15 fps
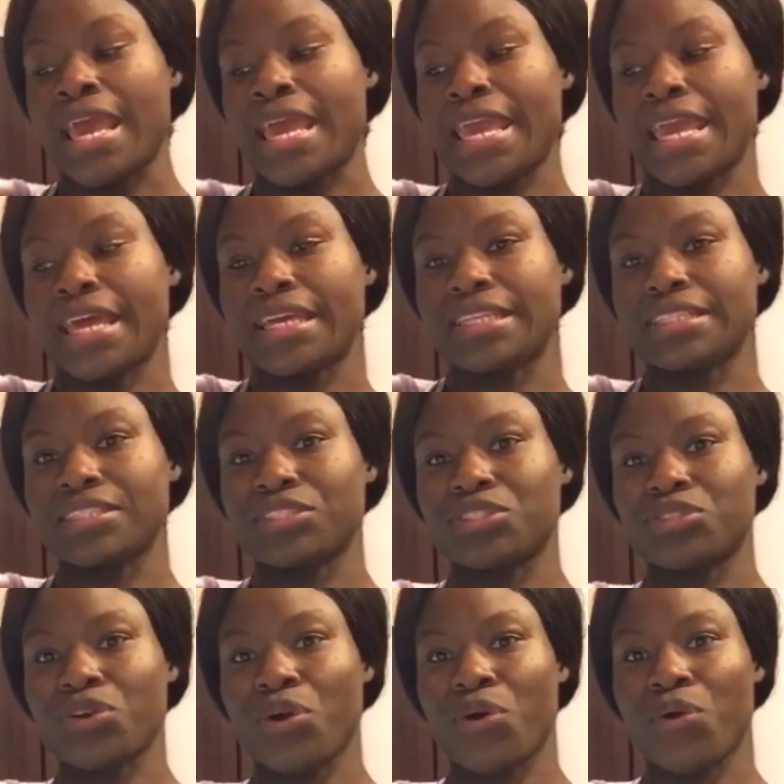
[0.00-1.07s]
And
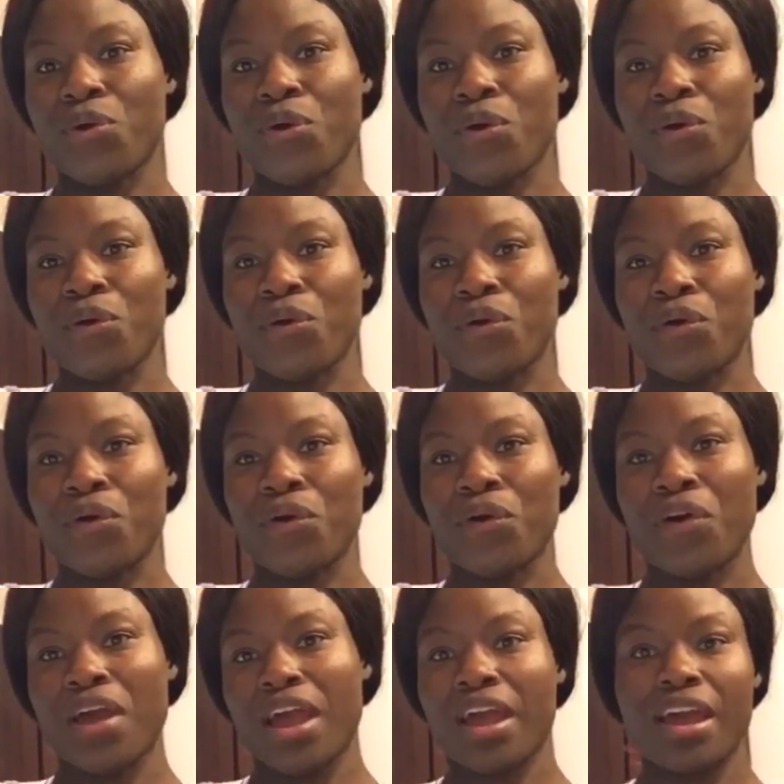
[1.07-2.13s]
so
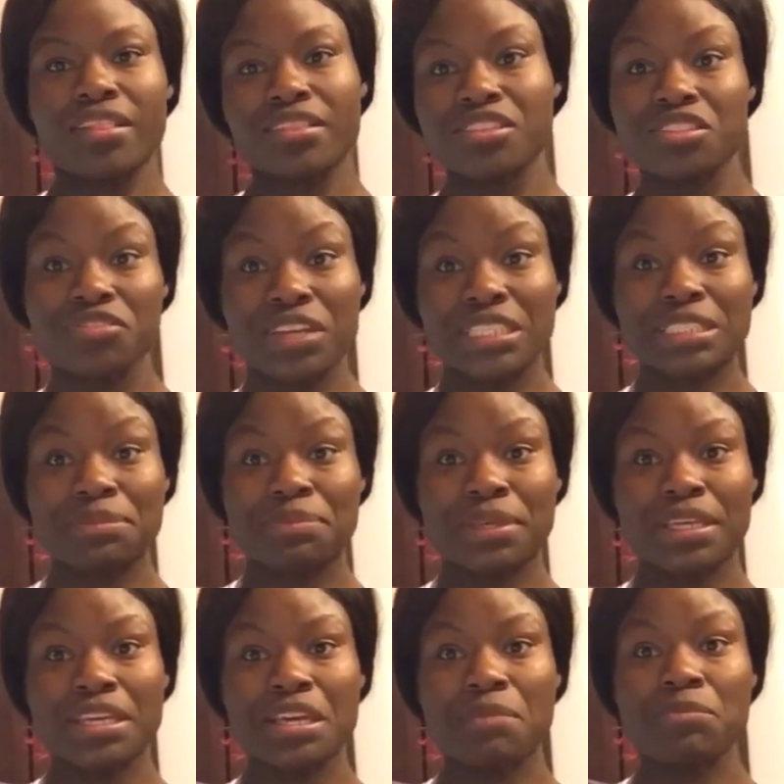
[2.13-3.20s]
I got this
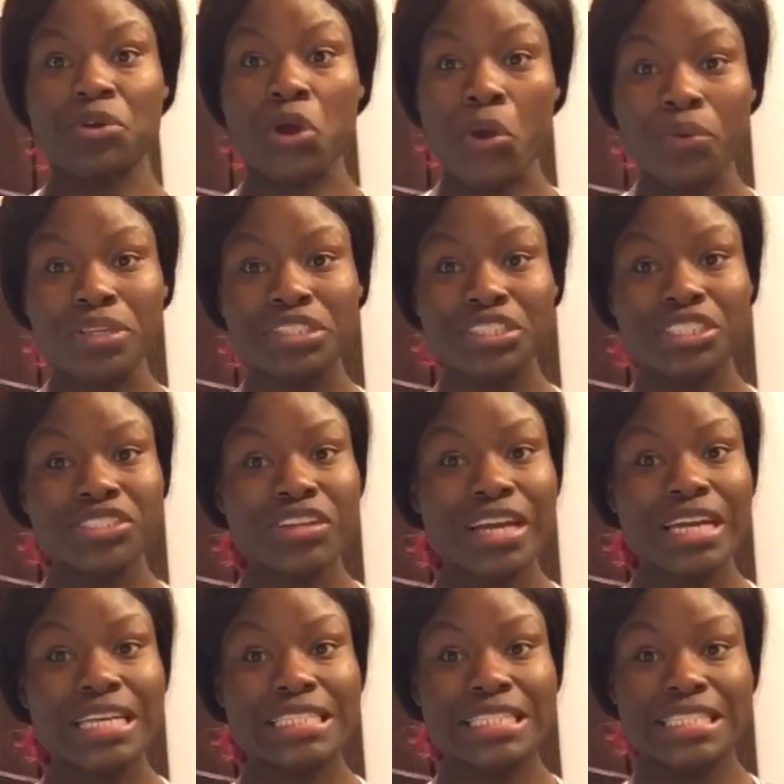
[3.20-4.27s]
recipe. I'm going to try
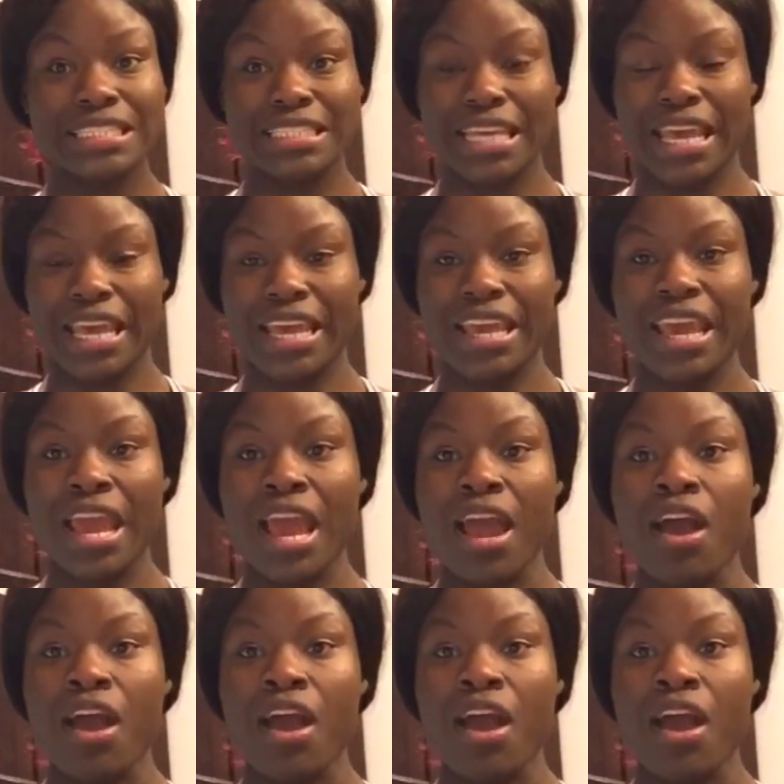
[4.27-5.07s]
it today.